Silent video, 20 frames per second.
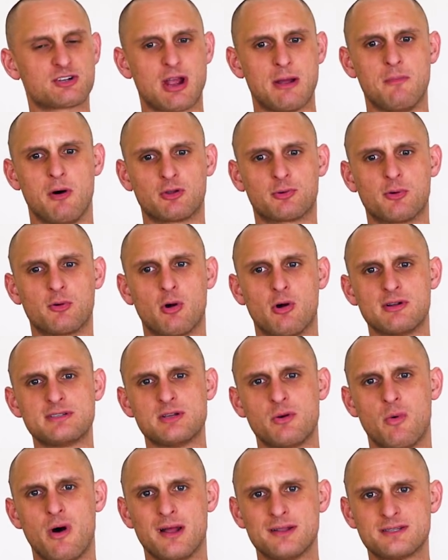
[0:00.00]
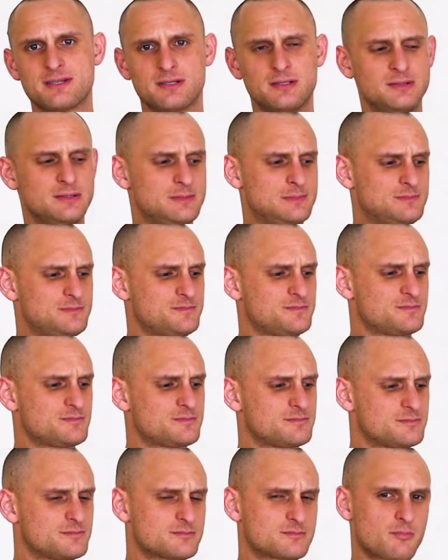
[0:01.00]
Train multiple qualities at once,
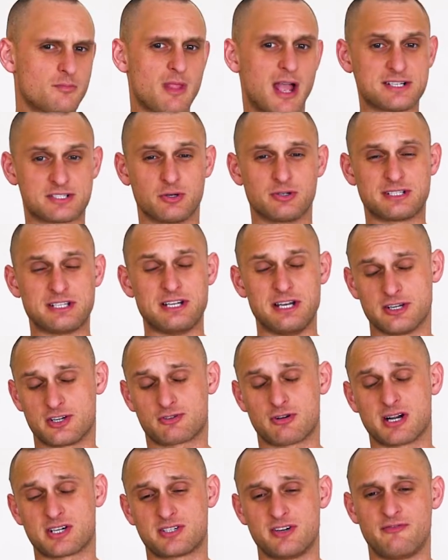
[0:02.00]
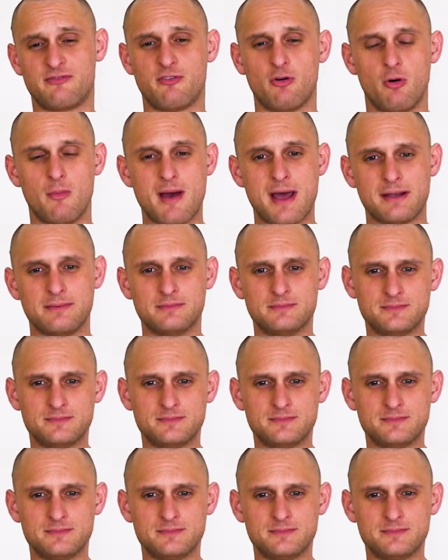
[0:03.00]
as long as it's in a structured format.